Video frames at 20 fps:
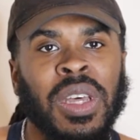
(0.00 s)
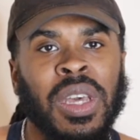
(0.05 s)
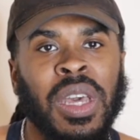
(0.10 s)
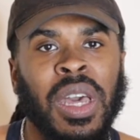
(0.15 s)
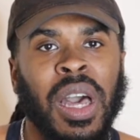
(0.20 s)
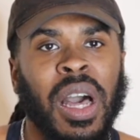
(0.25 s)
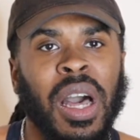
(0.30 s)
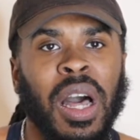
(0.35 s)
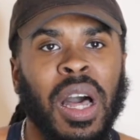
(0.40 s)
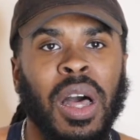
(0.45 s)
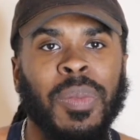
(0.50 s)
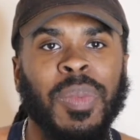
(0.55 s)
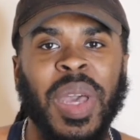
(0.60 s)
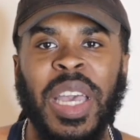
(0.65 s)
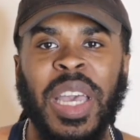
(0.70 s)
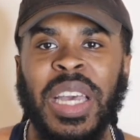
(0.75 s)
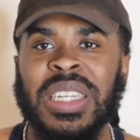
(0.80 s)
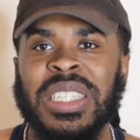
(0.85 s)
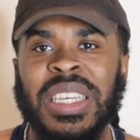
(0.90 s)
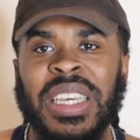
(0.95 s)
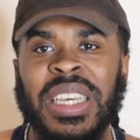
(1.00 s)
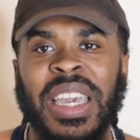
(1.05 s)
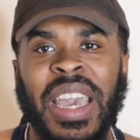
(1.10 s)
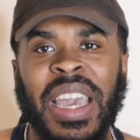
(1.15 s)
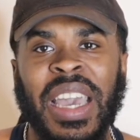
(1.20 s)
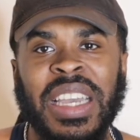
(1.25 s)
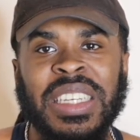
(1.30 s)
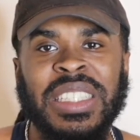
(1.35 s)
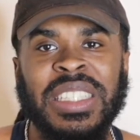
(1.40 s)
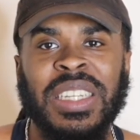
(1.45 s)

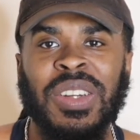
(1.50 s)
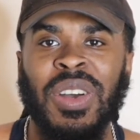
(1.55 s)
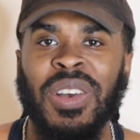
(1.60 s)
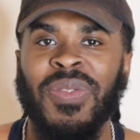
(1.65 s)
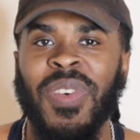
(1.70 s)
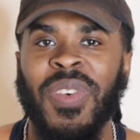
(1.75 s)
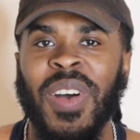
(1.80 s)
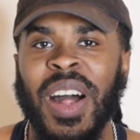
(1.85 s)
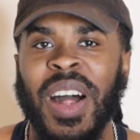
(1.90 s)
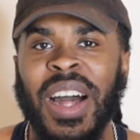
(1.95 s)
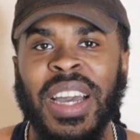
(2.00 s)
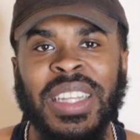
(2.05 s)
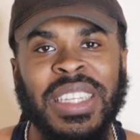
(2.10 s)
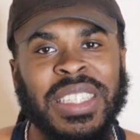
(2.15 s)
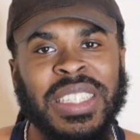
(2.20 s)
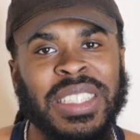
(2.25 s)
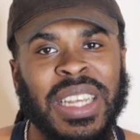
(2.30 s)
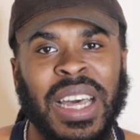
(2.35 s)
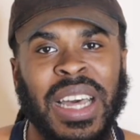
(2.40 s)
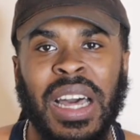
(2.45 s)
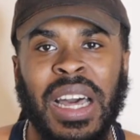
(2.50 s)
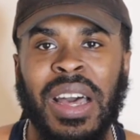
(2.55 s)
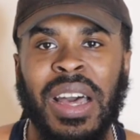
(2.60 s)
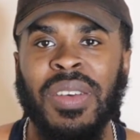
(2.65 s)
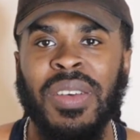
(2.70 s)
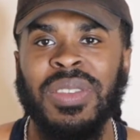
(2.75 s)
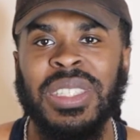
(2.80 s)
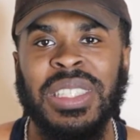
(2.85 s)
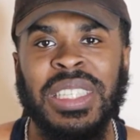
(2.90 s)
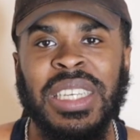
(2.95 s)
education or finding jobs
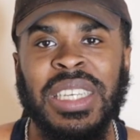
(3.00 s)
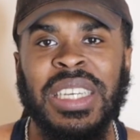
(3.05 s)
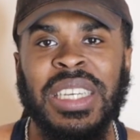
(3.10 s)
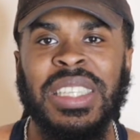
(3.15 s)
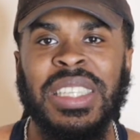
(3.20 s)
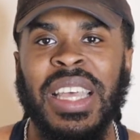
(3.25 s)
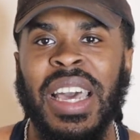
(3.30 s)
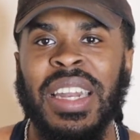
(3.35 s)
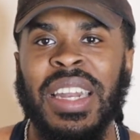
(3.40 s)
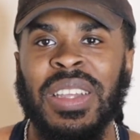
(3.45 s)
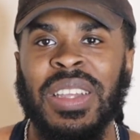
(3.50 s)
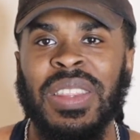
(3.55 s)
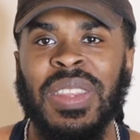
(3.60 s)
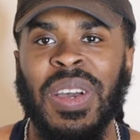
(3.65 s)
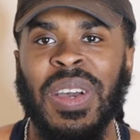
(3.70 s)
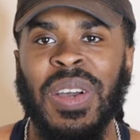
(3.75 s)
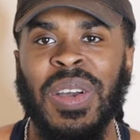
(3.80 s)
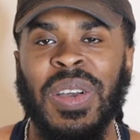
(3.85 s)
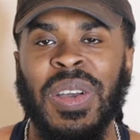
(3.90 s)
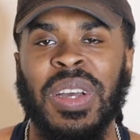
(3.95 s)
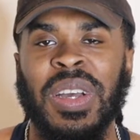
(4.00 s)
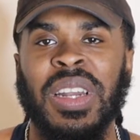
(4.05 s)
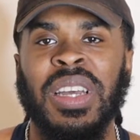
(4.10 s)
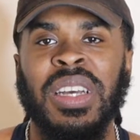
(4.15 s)
and this, that, and the third.